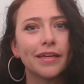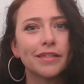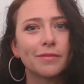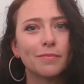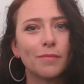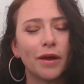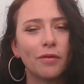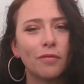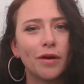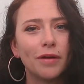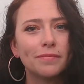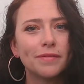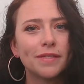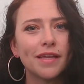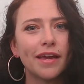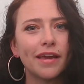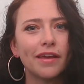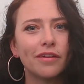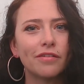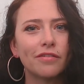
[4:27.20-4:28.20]
is my
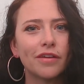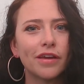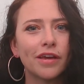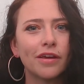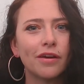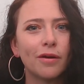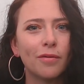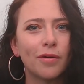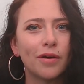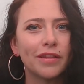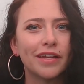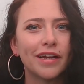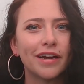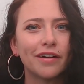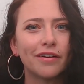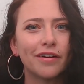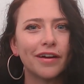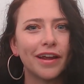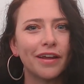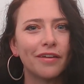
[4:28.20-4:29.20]
website. You can go on
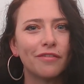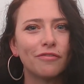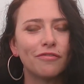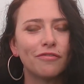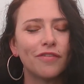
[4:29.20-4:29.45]
there and